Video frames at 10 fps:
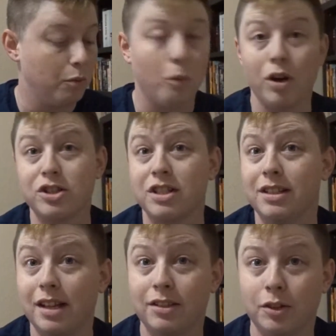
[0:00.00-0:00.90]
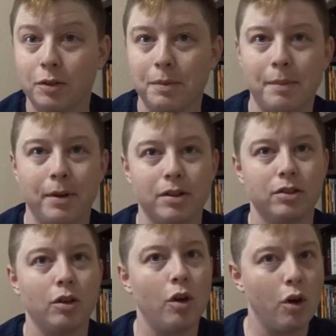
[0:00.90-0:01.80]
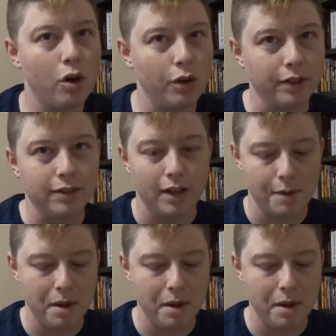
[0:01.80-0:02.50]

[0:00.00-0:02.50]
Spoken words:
watch The Dead Zone with my parents all the time.